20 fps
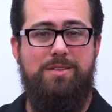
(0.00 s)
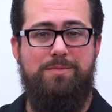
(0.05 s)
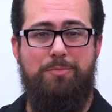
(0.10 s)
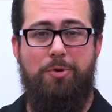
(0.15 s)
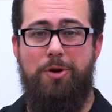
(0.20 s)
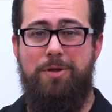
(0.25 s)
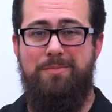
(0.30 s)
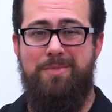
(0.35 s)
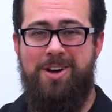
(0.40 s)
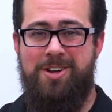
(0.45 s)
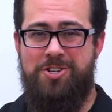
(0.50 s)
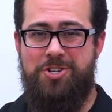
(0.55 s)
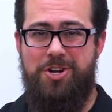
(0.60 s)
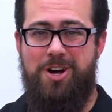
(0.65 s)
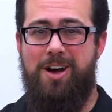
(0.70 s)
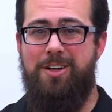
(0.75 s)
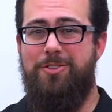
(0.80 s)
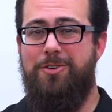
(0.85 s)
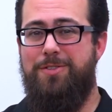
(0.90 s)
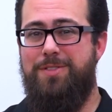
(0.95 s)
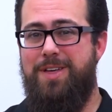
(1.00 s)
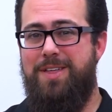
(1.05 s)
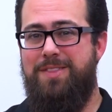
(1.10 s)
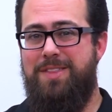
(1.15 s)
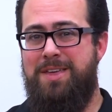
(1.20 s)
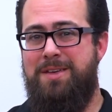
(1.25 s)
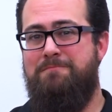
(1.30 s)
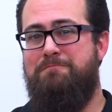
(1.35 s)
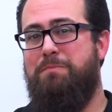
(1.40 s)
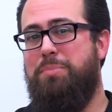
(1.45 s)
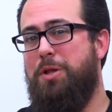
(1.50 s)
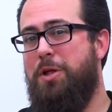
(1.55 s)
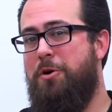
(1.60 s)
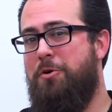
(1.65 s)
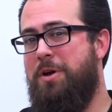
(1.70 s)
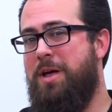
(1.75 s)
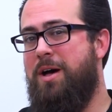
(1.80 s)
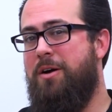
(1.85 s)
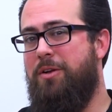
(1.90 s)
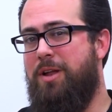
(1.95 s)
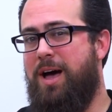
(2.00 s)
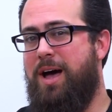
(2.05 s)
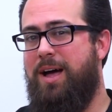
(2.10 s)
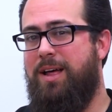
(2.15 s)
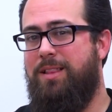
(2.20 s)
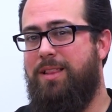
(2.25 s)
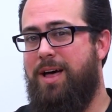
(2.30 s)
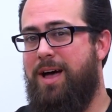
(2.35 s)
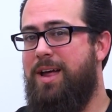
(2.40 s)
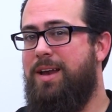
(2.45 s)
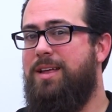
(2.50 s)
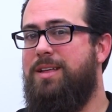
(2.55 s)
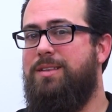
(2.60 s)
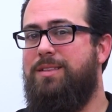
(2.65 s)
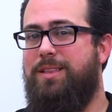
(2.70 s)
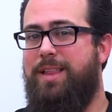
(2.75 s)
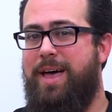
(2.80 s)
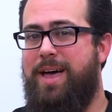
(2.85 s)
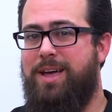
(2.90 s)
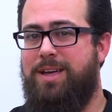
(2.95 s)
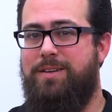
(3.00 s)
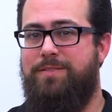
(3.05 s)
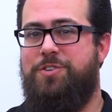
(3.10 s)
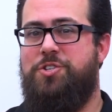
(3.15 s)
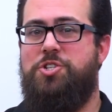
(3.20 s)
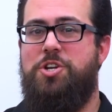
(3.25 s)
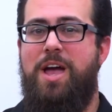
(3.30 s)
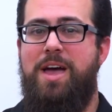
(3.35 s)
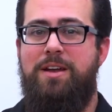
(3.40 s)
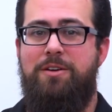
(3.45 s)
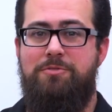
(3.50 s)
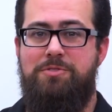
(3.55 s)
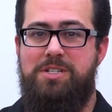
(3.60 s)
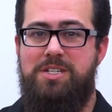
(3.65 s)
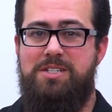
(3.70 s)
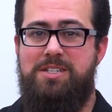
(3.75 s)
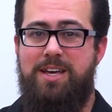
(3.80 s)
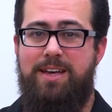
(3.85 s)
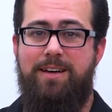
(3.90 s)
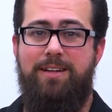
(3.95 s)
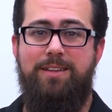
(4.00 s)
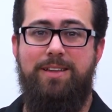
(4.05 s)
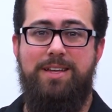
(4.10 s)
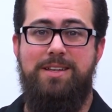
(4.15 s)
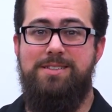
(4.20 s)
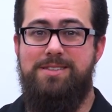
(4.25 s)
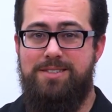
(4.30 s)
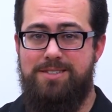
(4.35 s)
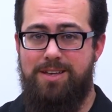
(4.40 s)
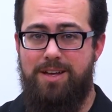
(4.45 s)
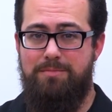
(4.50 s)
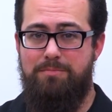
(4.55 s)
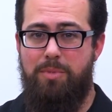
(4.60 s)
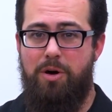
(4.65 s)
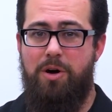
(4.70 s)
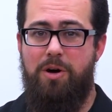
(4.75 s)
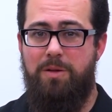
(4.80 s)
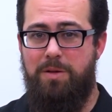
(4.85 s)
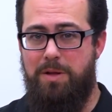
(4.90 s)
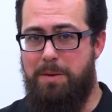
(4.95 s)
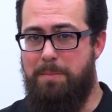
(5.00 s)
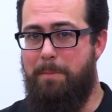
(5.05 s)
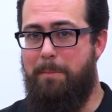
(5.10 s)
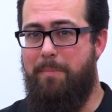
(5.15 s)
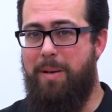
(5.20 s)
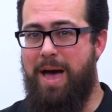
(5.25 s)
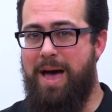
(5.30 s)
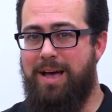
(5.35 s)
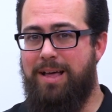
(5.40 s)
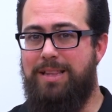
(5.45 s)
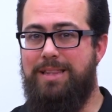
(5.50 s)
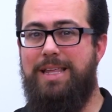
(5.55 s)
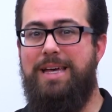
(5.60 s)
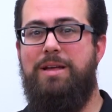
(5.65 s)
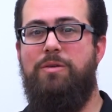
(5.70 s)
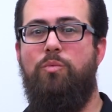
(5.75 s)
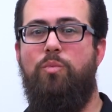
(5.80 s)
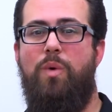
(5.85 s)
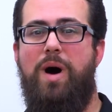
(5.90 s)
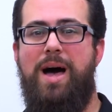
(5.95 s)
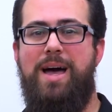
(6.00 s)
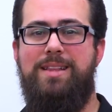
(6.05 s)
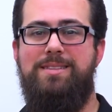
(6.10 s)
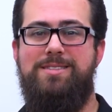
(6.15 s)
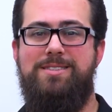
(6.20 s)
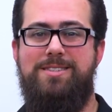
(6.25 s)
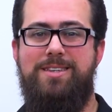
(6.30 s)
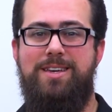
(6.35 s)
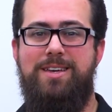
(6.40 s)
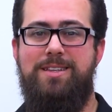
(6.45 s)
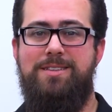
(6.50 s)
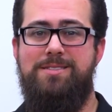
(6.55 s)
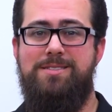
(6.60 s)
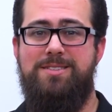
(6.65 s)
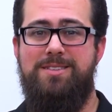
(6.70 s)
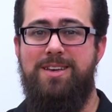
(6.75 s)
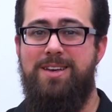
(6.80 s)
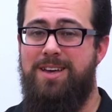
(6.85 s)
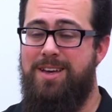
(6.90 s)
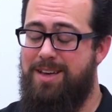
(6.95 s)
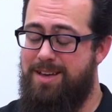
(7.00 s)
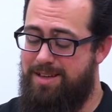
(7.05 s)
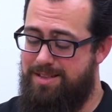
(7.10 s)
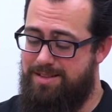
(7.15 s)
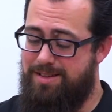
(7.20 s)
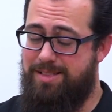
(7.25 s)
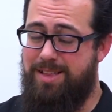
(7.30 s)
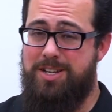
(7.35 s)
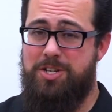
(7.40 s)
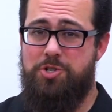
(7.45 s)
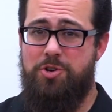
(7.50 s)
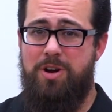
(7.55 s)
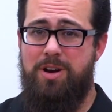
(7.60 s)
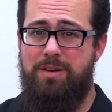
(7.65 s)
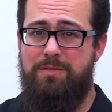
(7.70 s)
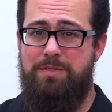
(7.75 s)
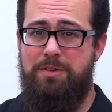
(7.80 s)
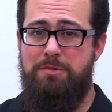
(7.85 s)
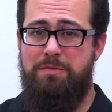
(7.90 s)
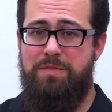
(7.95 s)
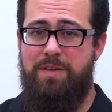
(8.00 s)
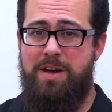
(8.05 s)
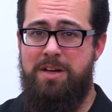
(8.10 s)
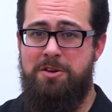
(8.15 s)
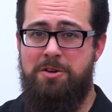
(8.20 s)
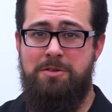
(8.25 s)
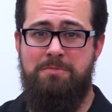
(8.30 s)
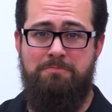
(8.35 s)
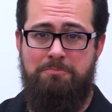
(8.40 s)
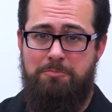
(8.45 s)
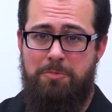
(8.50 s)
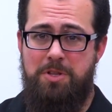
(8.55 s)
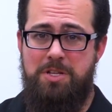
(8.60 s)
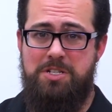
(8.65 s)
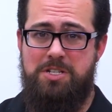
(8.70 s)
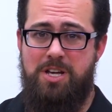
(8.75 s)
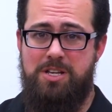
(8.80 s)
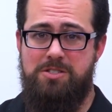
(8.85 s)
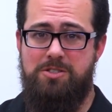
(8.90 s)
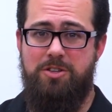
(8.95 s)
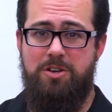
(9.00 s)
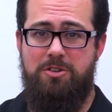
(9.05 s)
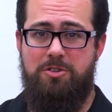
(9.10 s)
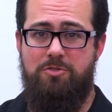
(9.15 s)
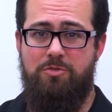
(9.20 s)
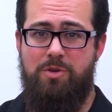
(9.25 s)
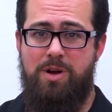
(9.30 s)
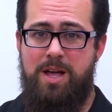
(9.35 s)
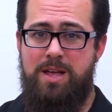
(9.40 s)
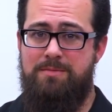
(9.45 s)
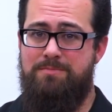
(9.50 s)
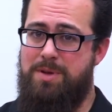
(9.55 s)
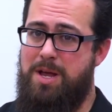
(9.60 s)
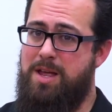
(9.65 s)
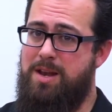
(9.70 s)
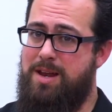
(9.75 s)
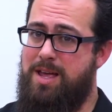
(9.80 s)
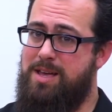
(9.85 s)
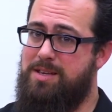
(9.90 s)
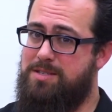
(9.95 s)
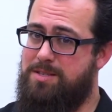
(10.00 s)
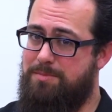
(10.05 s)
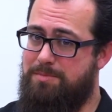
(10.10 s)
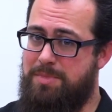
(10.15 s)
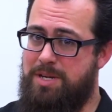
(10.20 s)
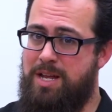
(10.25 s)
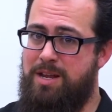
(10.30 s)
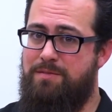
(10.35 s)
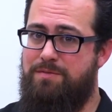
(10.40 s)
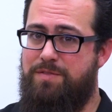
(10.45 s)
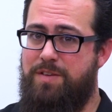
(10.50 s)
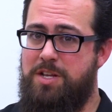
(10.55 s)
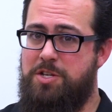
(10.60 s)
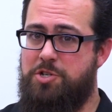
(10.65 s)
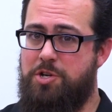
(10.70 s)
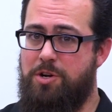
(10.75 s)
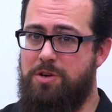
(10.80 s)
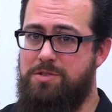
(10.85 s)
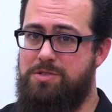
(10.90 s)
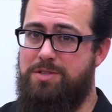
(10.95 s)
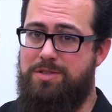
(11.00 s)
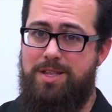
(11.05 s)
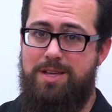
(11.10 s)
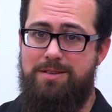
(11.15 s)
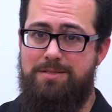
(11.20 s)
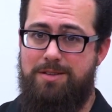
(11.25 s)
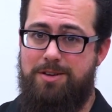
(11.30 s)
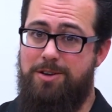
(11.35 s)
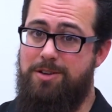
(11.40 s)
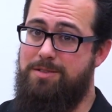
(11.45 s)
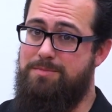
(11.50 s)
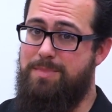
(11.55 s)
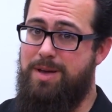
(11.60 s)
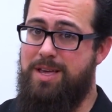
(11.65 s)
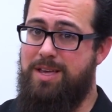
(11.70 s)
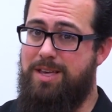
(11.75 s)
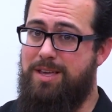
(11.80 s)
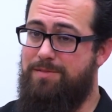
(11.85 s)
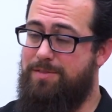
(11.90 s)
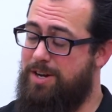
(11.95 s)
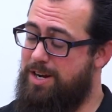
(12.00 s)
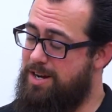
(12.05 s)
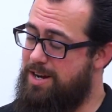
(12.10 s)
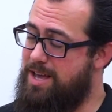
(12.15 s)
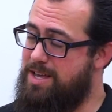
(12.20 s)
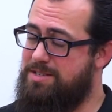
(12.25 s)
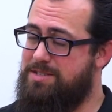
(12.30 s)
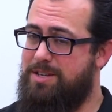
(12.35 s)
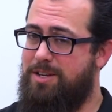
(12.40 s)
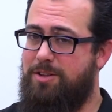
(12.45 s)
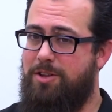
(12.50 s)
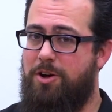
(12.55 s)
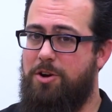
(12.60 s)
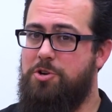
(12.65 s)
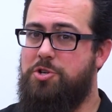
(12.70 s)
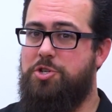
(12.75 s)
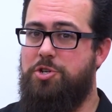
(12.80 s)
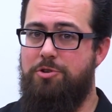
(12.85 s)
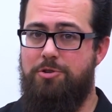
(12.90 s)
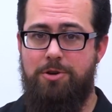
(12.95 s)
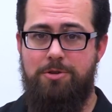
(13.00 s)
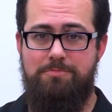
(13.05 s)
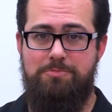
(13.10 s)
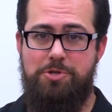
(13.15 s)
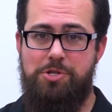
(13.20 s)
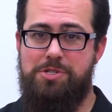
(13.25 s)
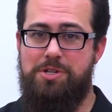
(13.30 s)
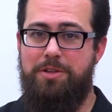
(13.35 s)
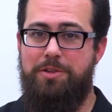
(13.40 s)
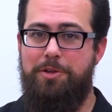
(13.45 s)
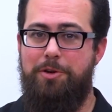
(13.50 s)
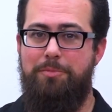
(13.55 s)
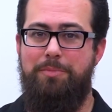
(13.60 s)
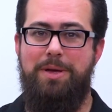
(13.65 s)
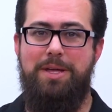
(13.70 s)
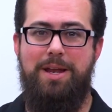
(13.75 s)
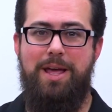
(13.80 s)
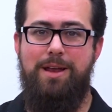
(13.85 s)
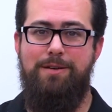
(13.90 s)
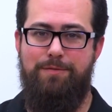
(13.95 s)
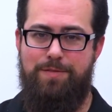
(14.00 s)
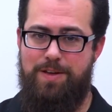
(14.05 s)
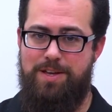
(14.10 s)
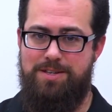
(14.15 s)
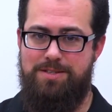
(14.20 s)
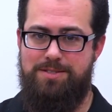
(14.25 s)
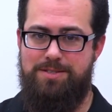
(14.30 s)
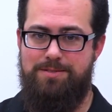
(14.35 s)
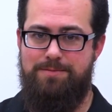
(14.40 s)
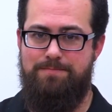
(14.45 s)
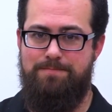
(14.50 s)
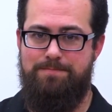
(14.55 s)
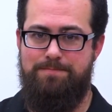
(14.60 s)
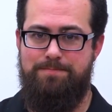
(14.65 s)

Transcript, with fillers: Pretty much, other than the blown out highlight and lack of shadow detail in sunball and backlit wide scenes, the electronic viewfinder really does look great and has some neat features that could make even an SLR shooter just a little bit envious.